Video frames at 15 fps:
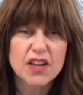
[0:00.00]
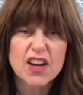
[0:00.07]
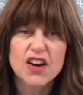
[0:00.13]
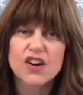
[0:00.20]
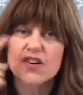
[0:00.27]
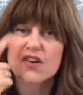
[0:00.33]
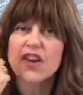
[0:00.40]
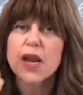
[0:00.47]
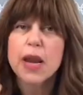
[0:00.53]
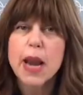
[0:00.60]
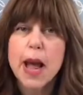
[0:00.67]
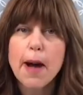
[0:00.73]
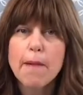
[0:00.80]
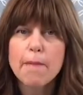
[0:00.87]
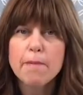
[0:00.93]
her
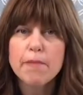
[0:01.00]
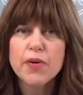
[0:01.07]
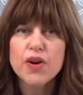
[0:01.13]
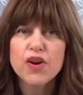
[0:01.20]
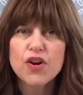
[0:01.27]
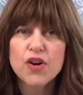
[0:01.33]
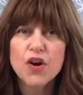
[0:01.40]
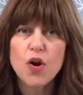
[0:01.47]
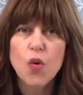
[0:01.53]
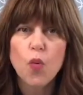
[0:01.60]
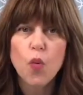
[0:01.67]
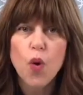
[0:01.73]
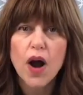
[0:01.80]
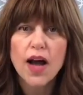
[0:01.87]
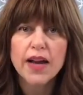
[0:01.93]
number
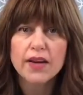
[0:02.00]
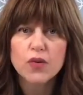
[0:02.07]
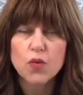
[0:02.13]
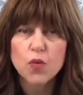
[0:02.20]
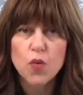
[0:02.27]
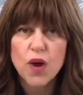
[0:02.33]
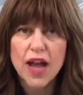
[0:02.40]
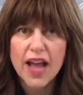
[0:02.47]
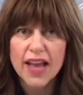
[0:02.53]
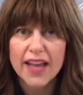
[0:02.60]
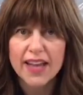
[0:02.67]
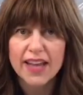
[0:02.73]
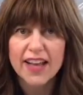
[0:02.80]
one way